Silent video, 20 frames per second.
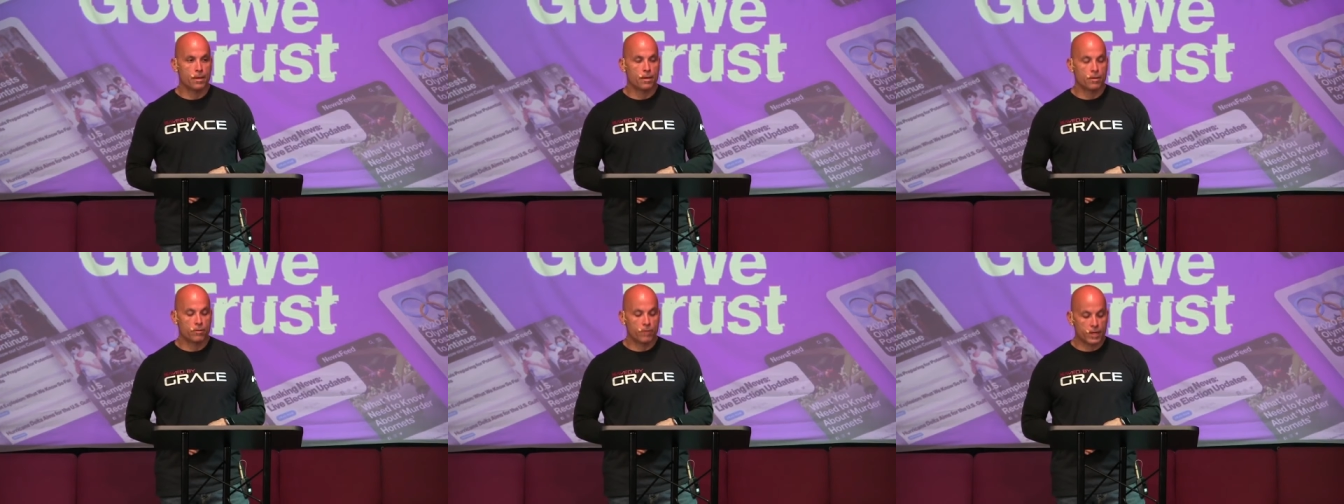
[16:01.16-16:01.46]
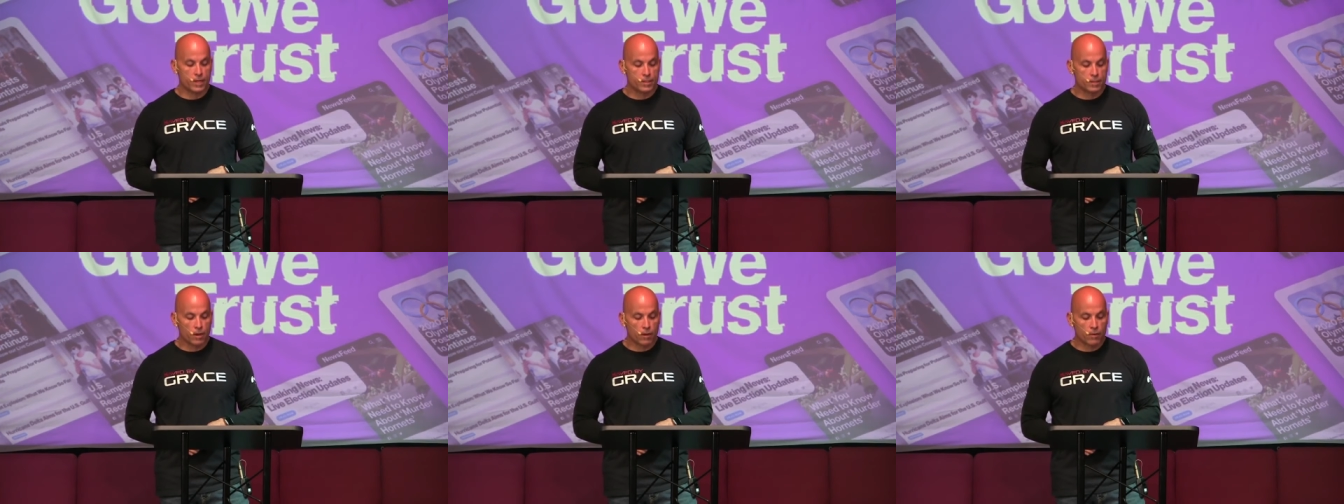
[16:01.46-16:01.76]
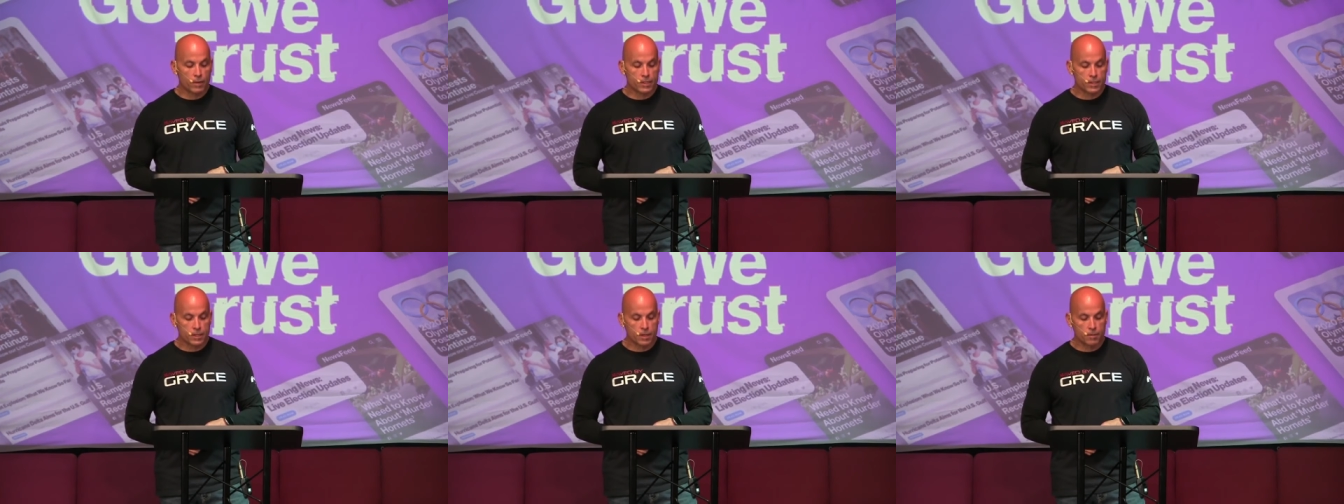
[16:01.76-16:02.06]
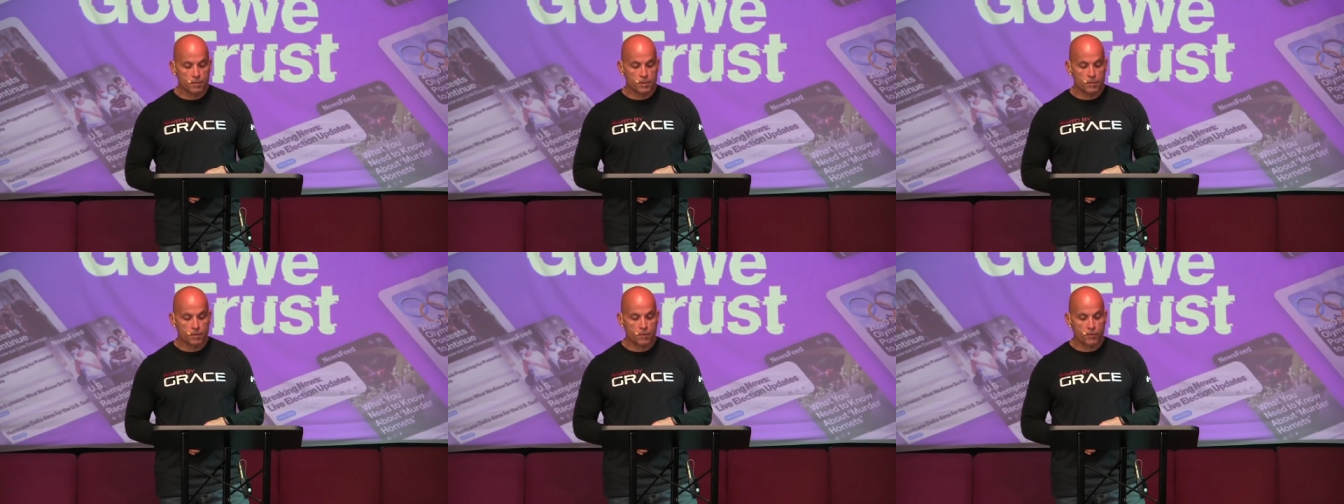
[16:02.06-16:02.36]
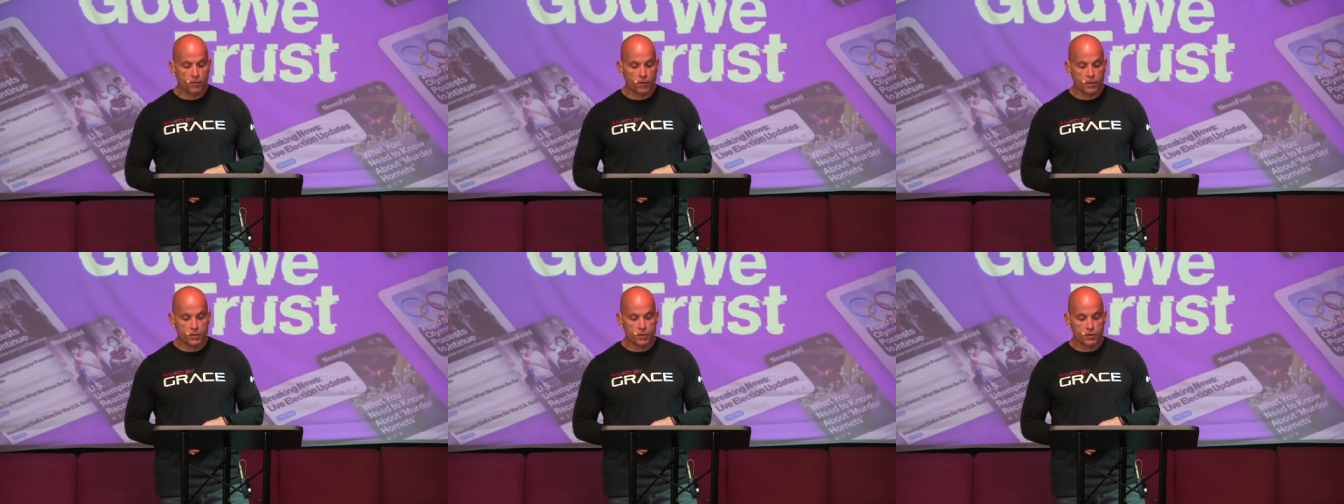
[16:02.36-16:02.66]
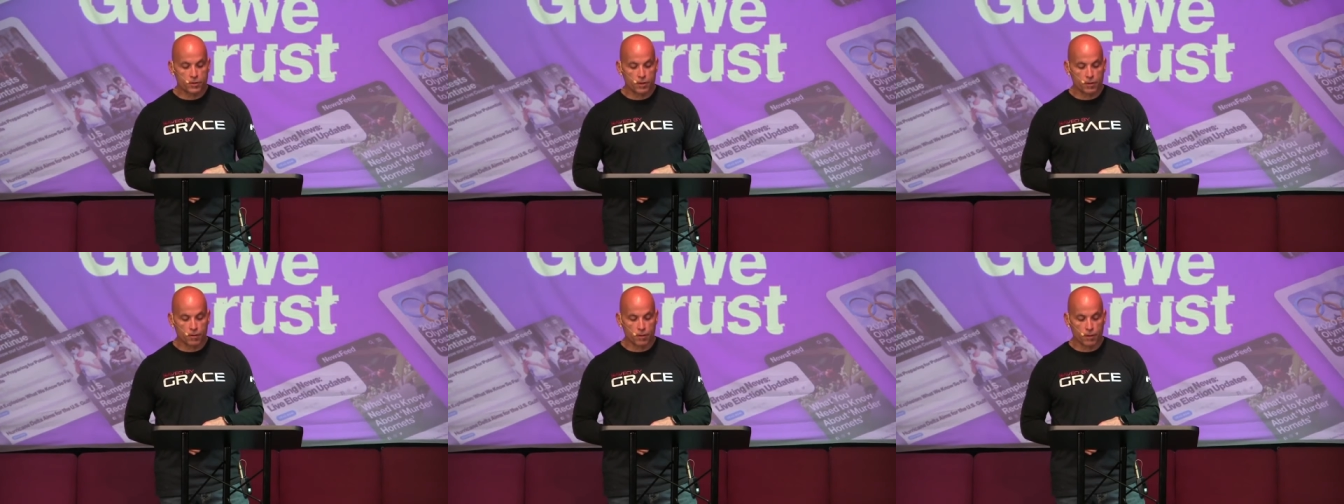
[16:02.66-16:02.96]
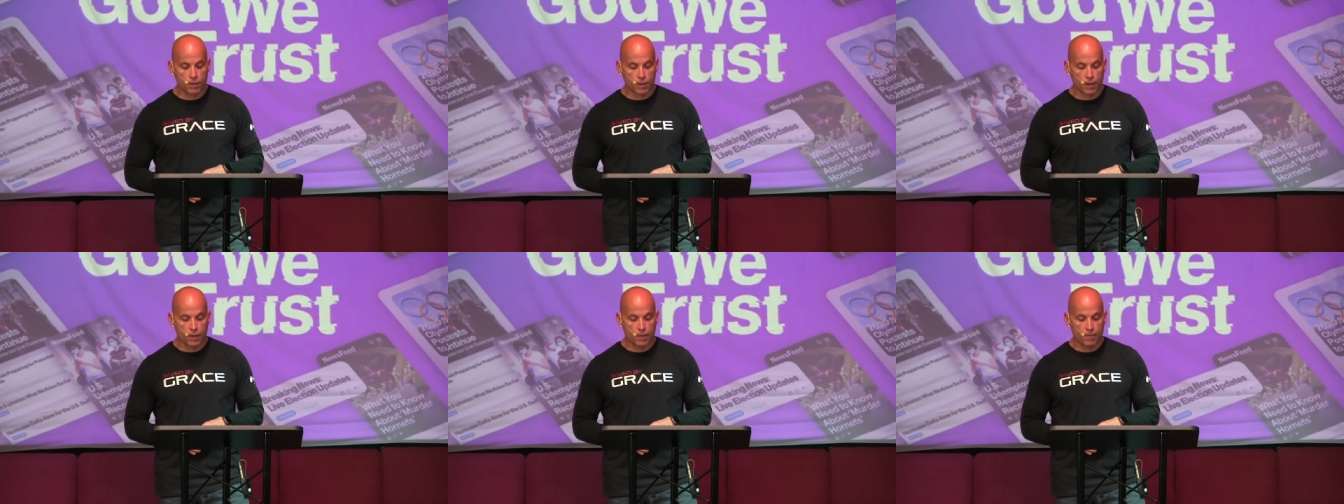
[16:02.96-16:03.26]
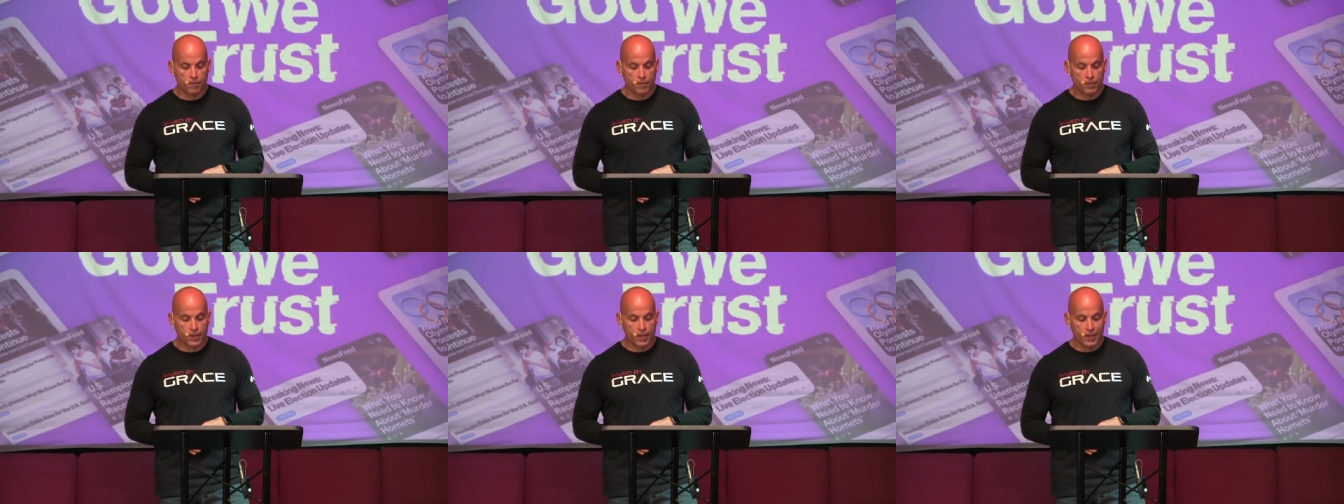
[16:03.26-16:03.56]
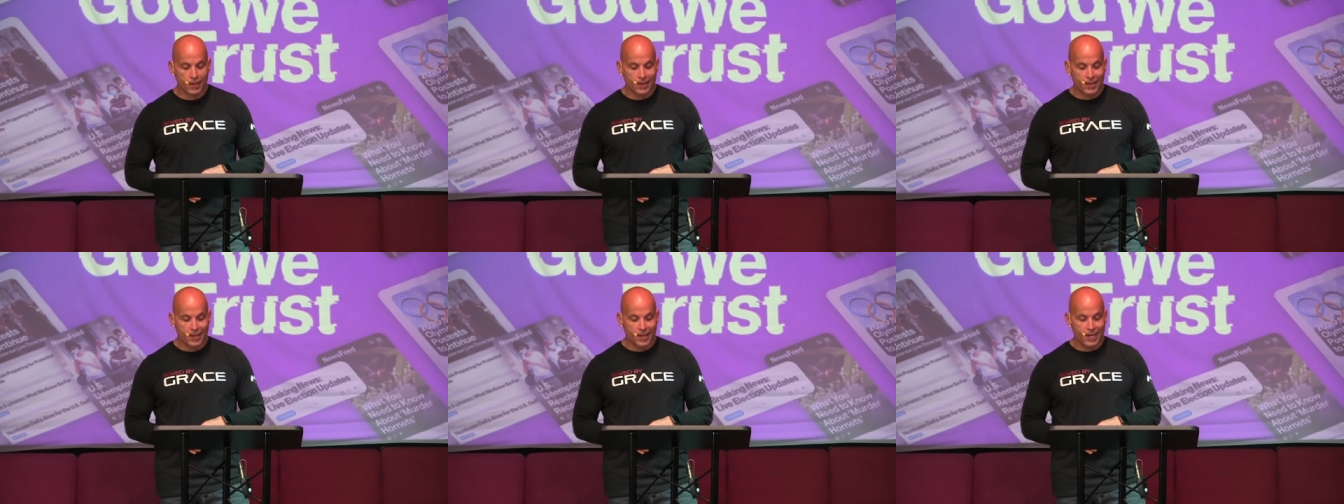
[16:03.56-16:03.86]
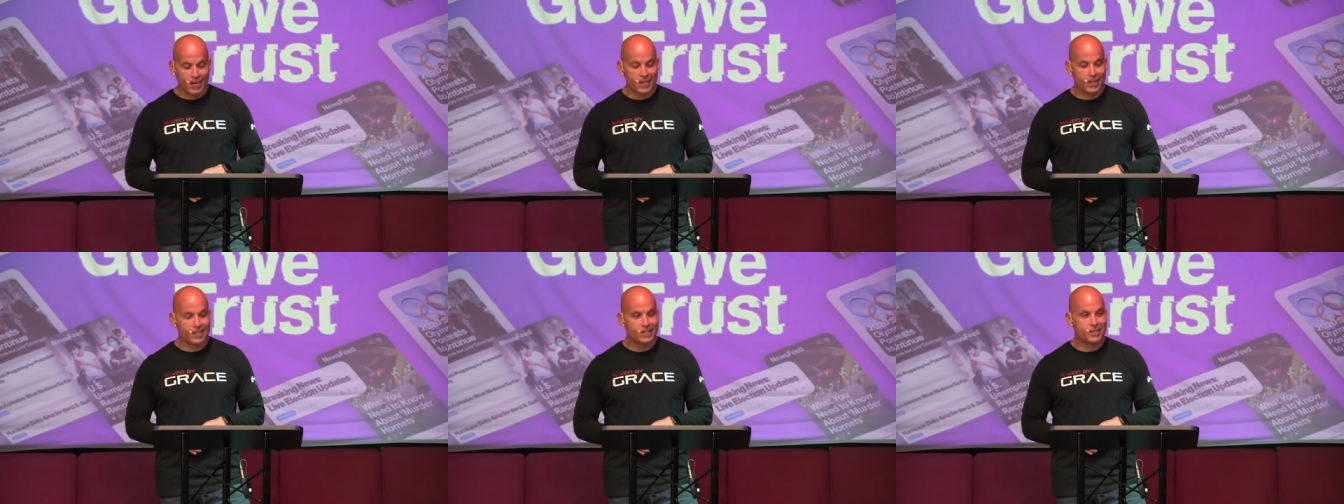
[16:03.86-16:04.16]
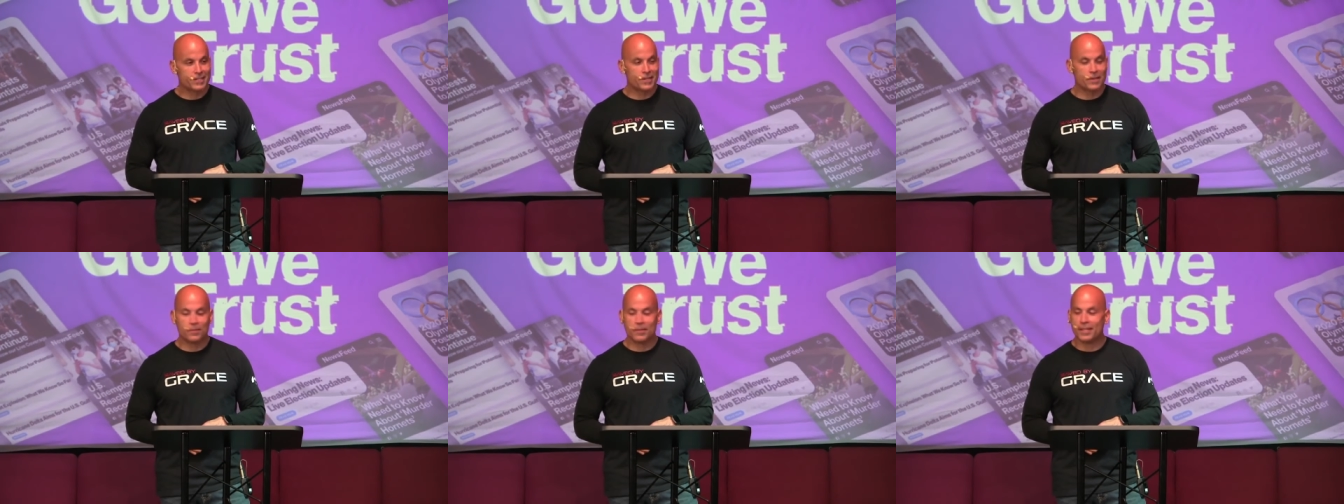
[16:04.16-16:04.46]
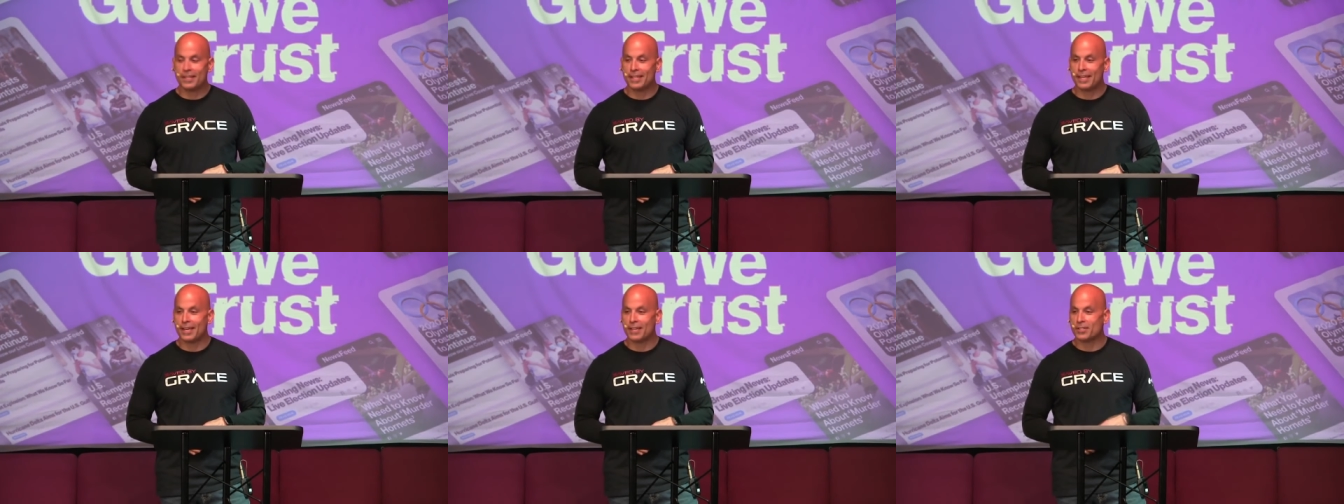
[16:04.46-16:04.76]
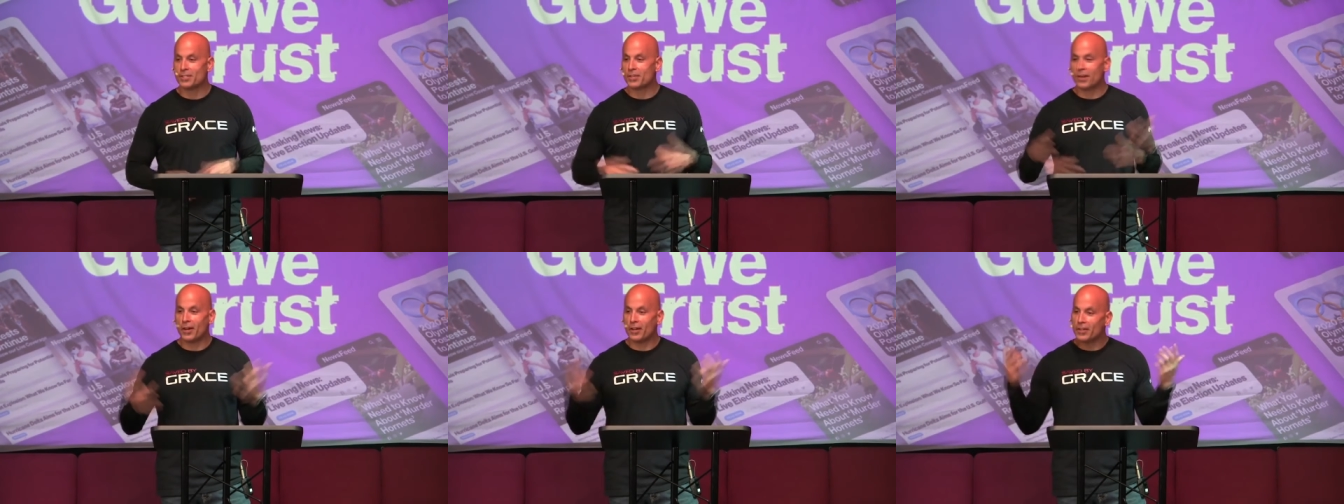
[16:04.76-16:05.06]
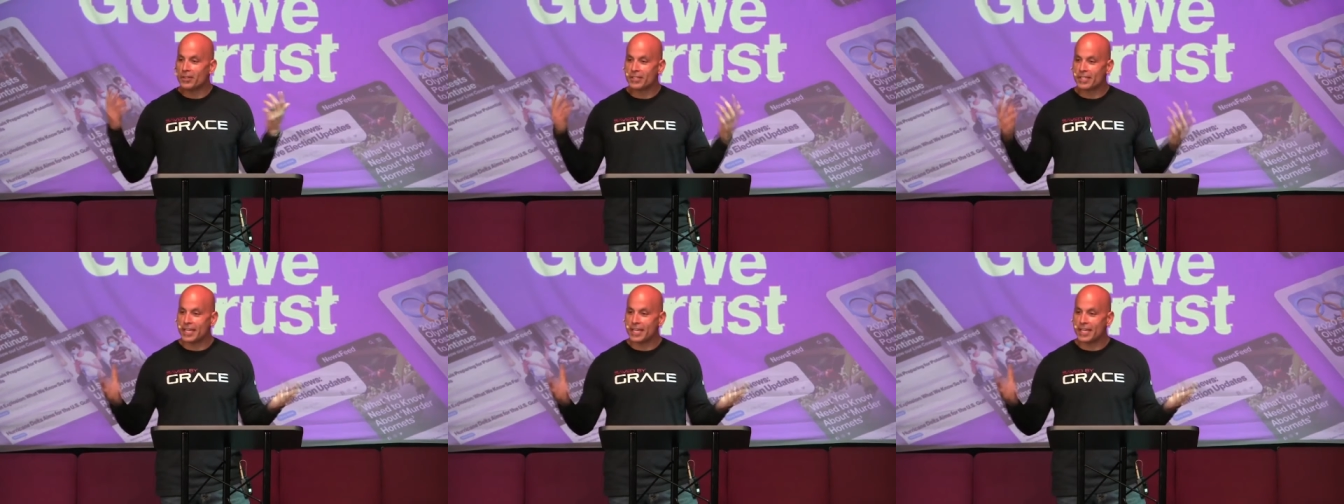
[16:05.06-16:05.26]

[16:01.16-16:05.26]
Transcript: Grace always comes before truth. And it's something that scholars